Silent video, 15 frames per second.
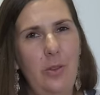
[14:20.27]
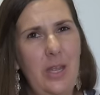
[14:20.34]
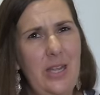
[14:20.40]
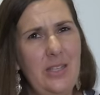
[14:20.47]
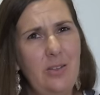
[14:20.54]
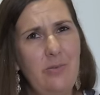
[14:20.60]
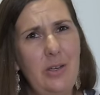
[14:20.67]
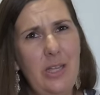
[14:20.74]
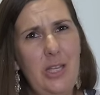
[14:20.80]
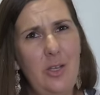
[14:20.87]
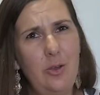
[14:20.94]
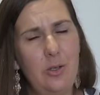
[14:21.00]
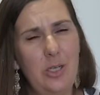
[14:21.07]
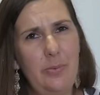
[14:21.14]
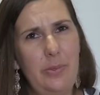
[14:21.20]
These are really
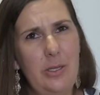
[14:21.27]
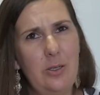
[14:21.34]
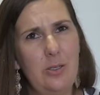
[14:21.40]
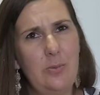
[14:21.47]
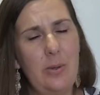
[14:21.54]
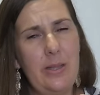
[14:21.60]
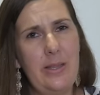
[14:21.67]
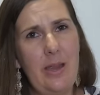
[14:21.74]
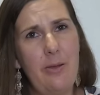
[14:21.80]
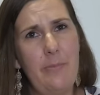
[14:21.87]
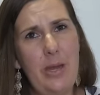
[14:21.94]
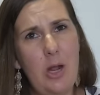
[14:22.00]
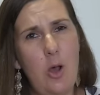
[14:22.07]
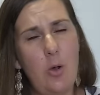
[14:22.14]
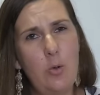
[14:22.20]
good because when they're a
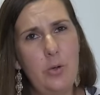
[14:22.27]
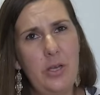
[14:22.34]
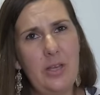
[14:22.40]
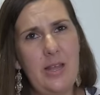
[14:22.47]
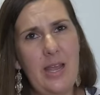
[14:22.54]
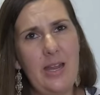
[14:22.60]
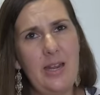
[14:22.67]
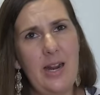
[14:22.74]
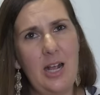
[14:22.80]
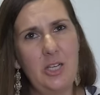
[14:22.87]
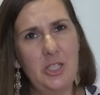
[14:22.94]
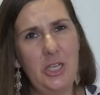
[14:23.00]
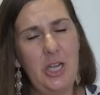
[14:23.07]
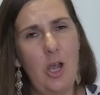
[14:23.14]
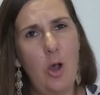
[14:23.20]
bit older, they can
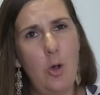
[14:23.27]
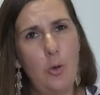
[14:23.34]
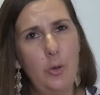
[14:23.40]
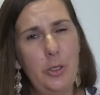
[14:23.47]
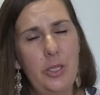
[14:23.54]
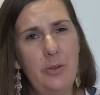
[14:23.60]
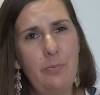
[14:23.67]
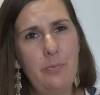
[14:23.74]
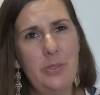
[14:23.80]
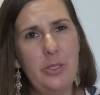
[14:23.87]
actually hold them.